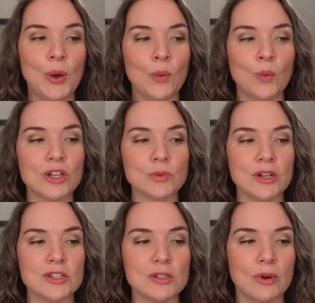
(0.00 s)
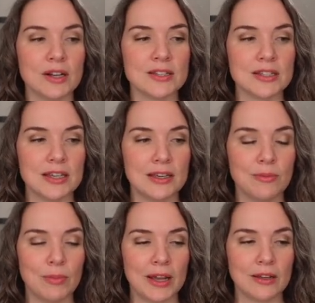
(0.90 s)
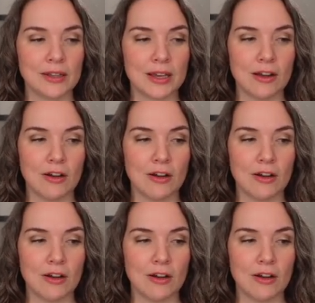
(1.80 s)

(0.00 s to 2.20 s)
which ones you want to see by clicking